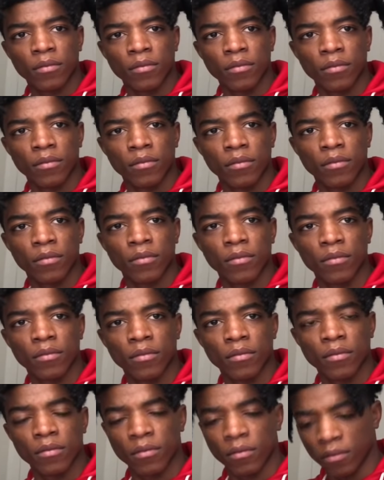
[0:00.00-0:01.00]

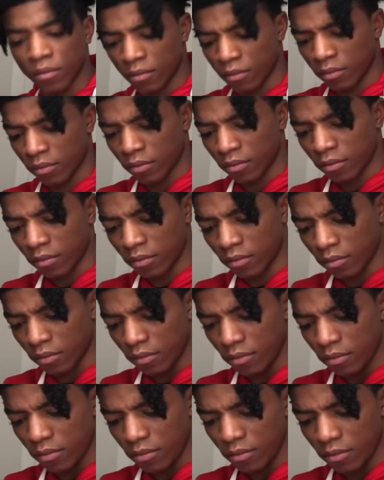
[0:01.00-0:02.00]

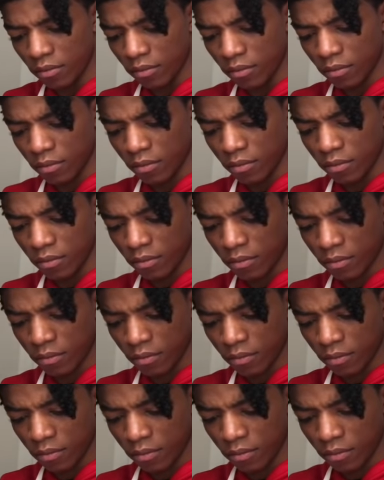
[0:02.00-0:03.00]

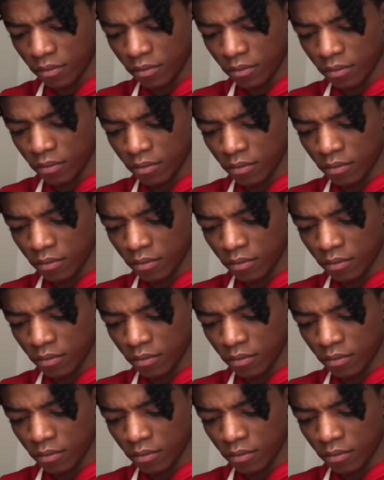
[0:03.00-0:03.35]
(not speaking)